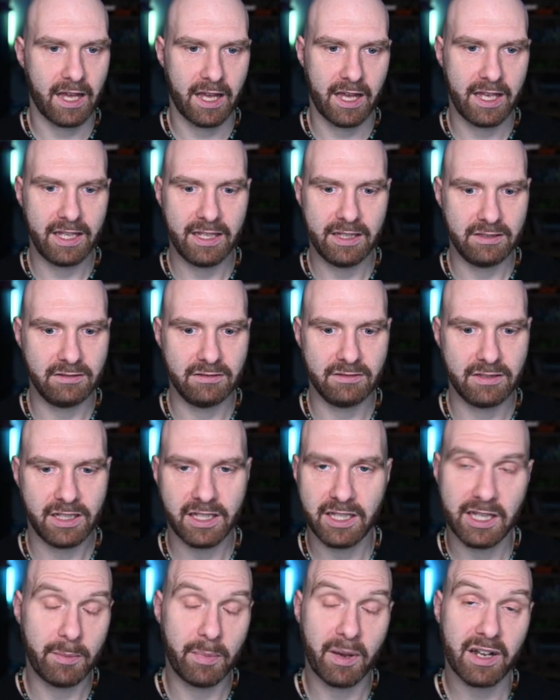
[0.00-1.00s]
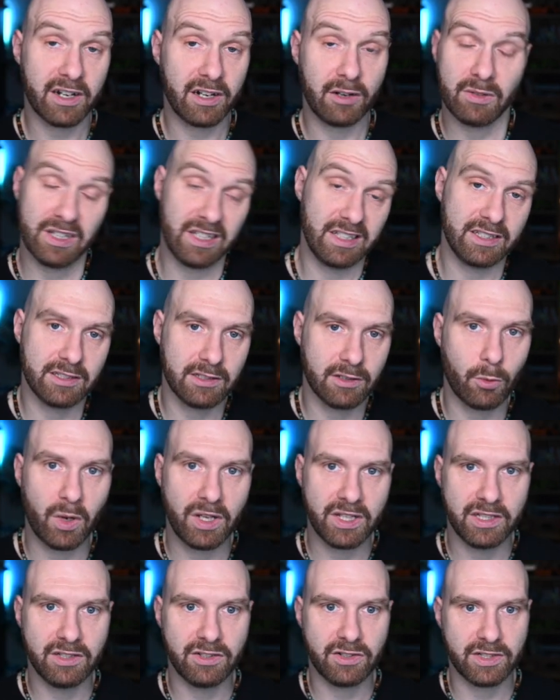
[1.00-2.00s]
in in the background. And it's
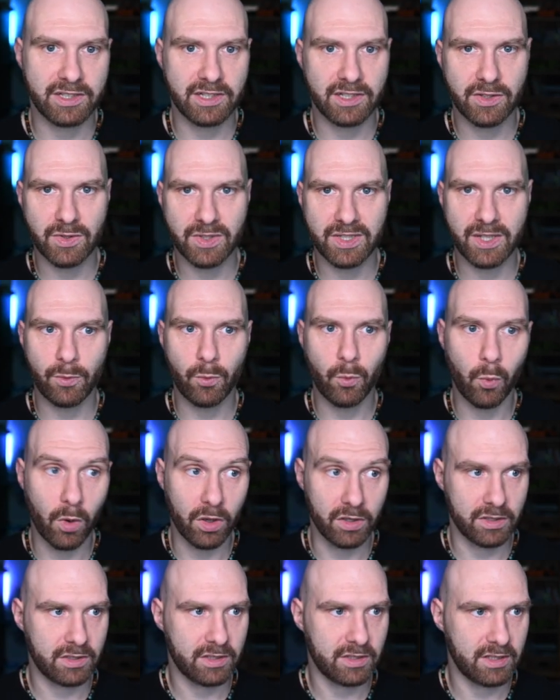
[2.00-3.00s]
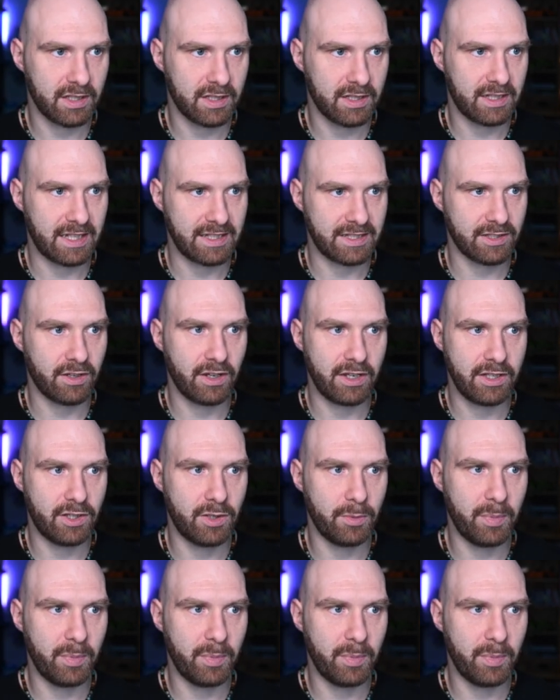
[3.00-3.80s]
quite interesting to see what that's going to